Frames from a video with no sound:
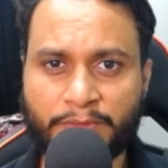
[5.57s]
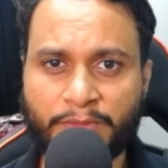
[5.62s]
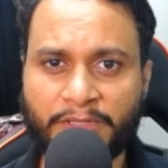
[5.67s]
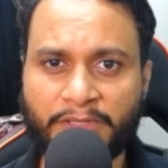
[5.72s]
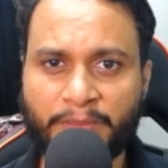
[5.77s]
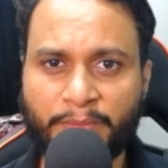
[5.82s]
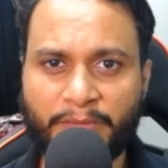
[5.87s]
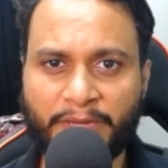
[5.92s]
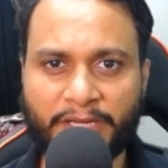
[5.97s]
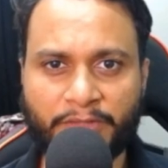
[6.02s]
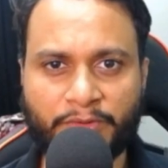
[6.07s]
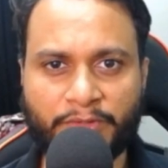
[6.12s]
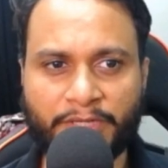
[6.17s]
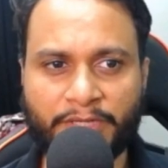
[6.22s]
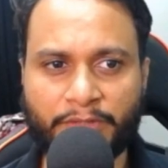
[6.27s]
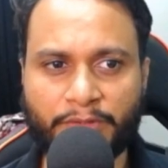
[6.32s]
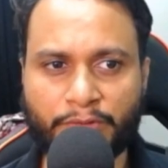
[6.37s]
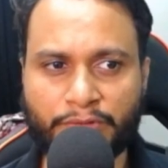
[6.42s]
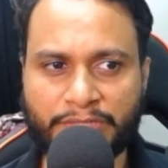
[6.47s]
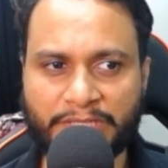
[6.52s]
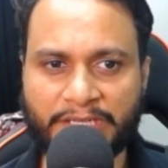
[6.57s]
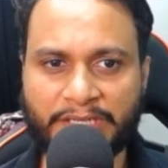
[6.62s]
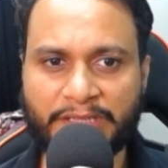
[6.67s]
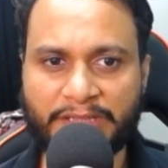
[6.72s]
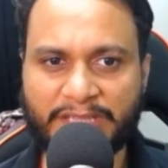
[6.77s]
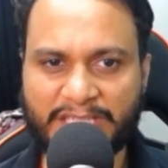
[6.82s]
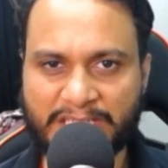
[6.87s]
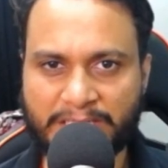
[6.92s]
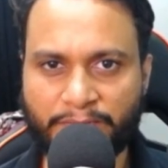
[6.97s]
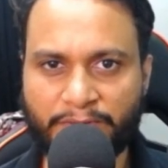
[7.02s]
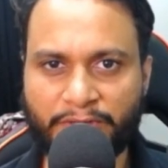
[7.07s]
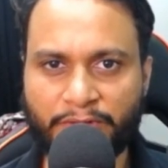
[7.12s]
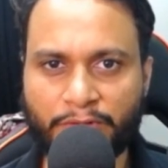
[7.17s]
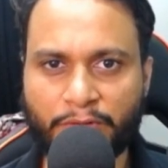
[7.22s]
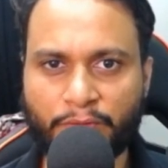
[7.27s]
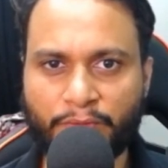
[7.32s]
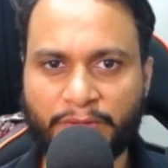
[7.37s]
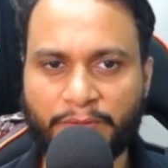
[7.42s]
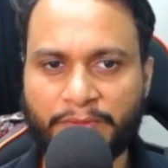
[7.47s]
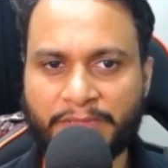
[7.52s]
welcome back to TechDose and in this
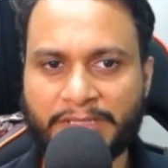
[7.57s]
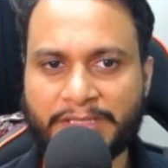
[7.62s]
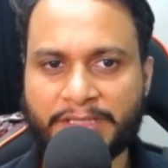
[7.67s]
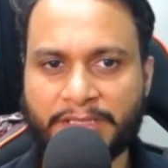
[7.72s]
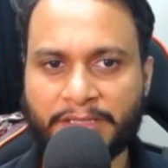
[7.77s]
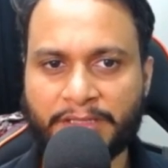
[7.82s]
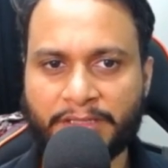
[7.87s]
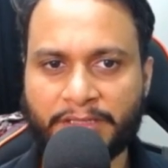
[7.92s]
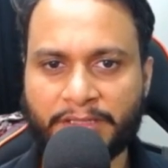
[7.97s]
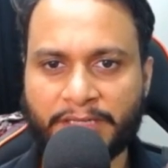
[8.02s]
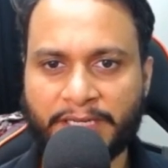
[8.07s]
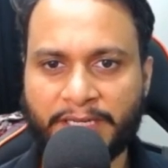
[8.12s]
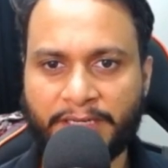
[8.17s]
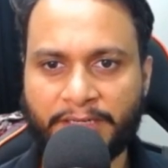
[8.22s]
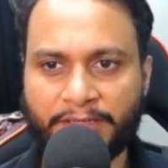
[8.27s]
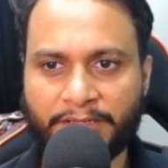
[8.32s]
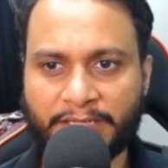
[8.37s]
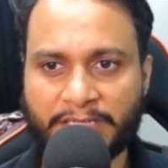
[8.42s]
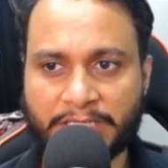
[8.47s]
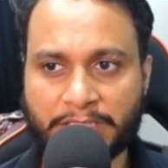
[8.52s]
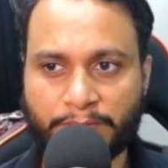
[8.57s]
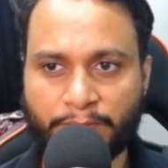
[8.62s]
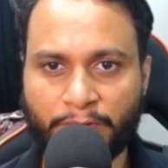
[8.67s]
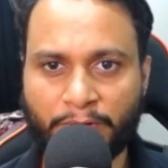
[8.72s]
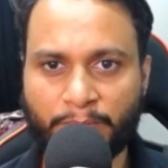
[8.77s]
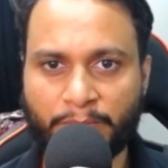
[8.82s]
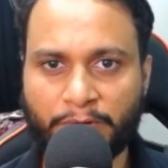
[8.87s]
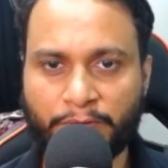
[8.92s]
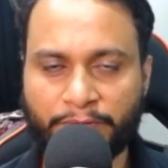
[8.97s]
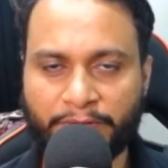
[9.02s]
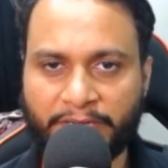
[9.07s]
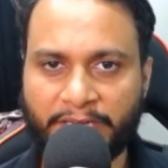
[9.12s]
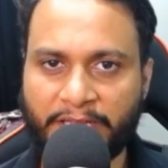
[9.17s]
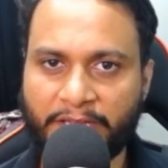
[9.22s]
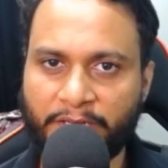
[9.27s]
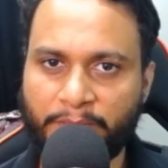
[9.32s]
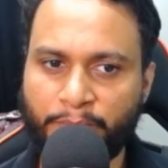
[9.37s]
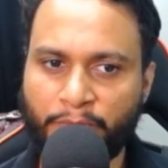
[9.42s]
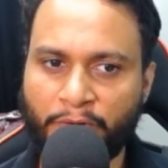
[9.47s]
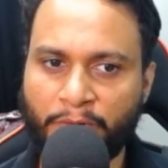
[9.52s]
video we will see the rank transform of an
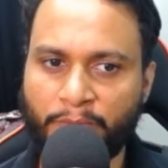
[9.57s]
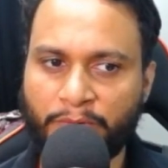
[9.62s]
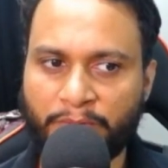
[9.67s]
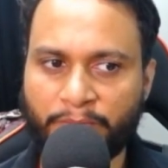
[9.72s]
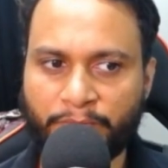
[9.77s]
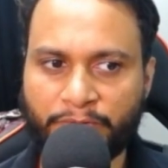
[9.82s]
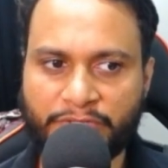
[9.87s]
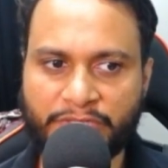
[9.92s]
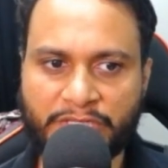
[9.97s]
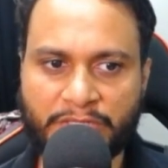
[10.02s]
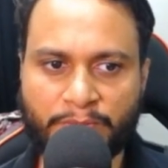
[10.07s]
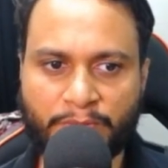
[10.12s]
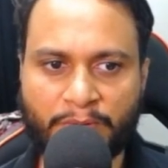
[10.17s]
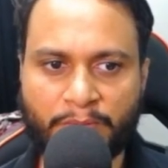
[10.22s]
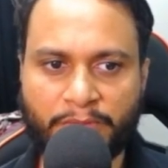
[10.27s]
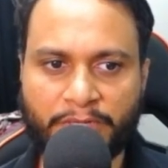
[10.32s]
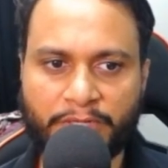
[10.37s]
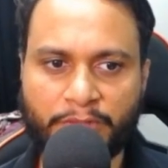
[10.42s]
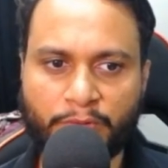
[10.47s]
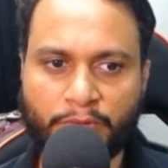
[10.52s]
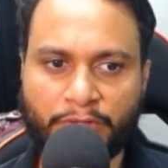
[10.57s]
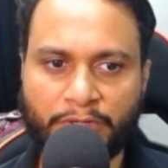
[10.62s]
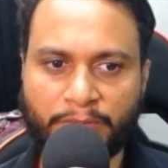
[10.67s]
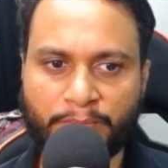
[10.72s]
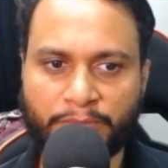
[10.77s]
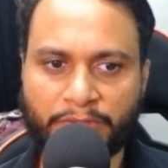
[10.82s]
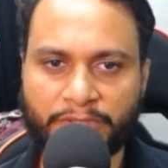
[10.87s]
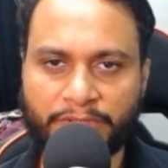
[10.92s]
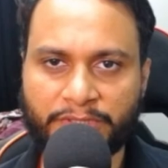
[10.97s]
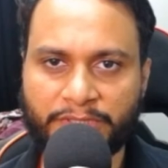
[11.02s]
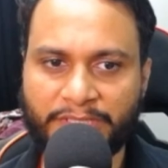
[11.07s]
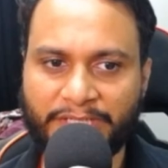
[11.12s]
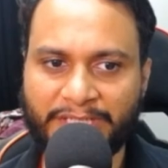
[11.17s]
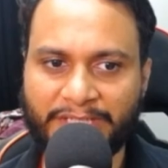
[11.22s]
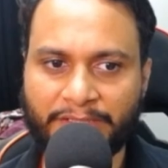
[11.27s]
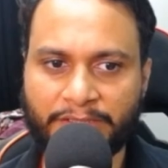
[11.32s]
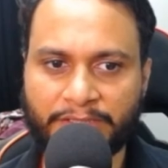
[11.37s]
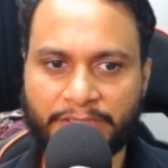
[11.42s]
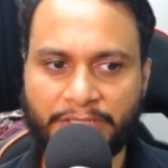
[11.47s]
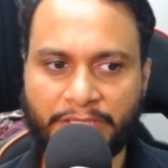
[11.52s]
array problem which is from LeetCode number
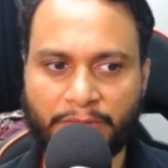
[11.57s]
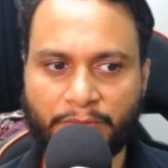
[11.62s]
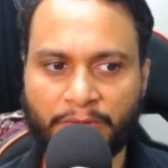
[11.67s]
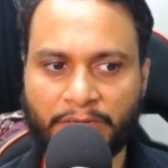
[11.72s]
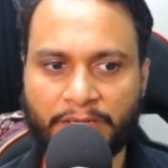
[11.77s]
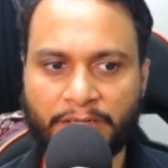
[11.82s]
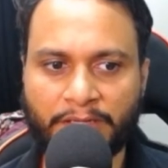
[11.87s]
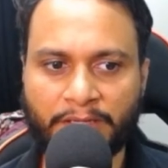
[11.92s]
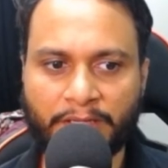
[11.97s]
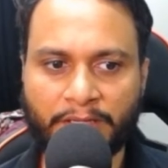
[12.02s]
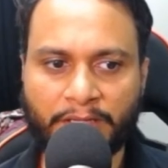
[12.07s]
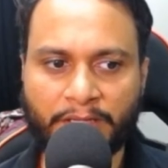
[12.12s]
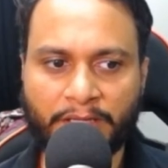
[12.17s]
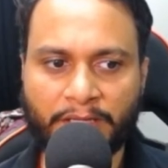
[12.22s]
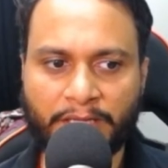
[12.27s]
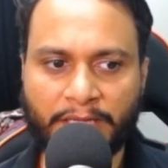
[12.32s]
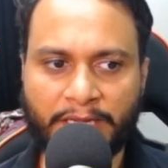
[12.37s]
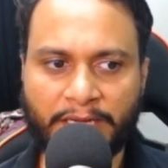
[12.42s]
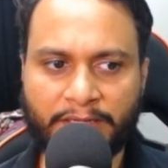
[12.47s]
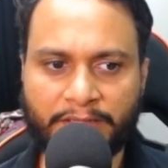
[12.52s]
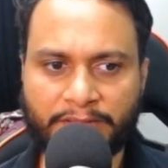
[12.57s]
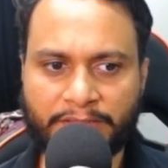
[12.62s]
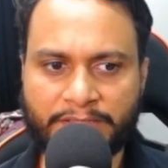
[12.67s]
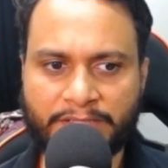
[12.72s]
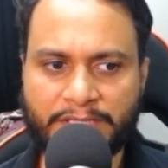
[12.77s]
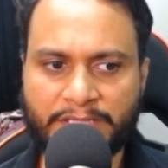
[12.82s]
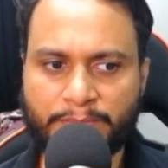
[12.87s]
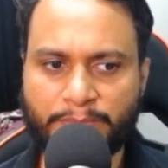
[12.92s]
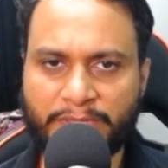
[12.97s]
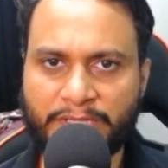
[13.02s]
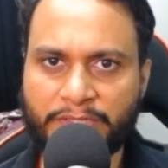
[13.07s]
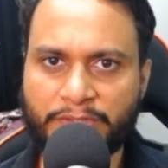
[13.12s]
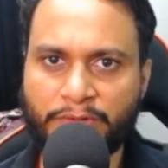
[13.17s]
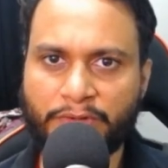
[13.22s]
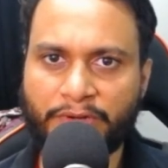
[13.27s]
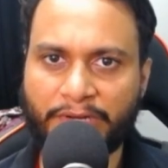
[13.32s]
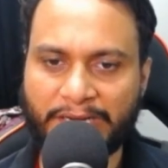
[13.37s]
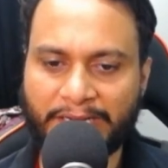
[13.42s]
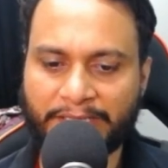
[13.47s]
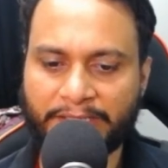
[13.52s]
1331 and this is based
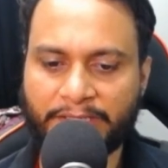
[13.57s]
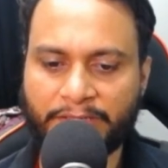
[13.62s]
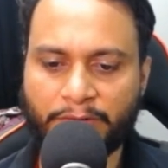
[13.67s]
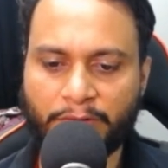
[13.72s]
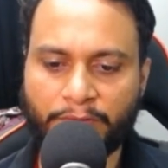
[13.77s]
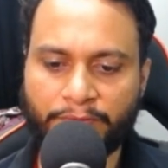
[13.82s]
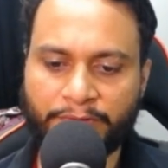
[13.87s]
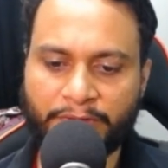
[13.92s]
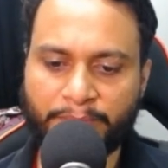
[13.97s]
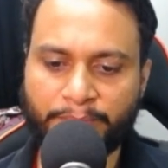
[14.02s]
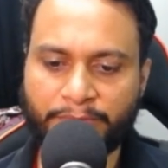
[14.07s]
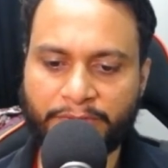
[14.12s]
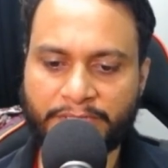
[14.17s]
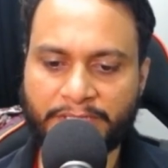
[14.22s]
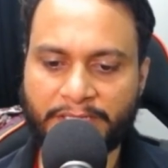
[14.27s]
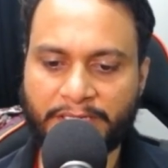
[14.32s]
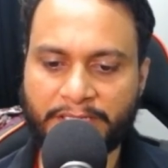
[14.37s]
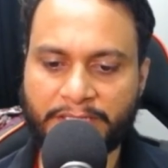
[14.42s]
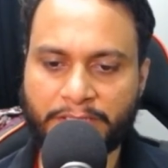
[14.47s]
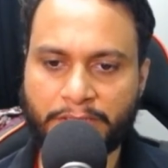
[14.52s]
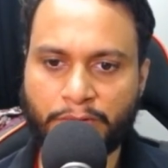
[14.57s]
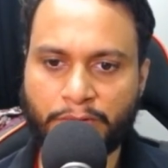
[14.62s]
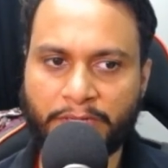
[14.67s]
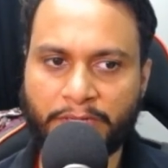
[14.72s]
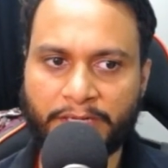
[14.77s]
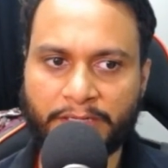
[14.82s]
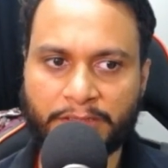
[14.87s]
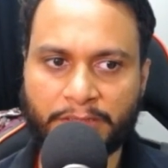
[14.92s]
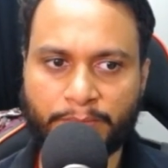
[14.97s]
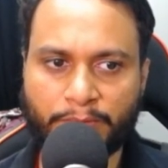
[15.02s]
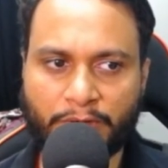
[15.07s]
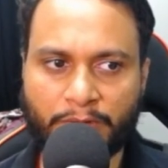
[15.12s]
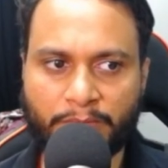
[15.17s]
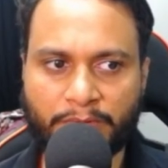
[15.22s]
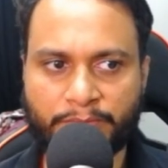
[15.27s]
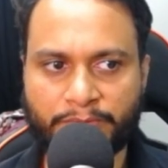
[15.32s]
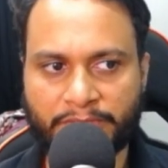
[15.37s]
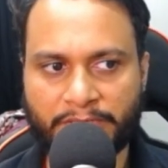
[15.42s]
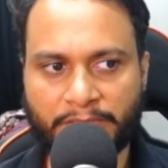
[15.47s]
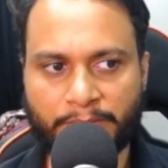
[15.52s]
on ranking of numbers. Let's at the
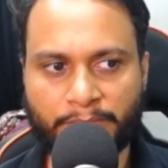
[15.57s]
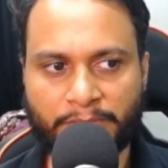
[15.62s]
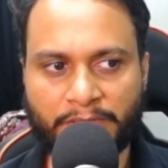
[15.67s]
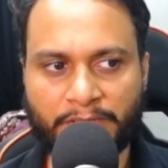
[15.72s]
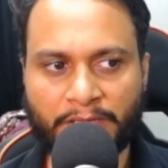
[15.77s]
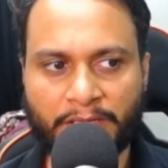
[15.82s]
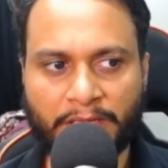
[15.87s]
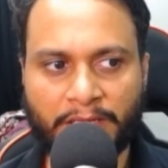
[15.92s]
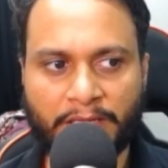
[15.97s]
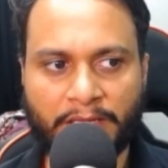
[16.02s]
problem statement.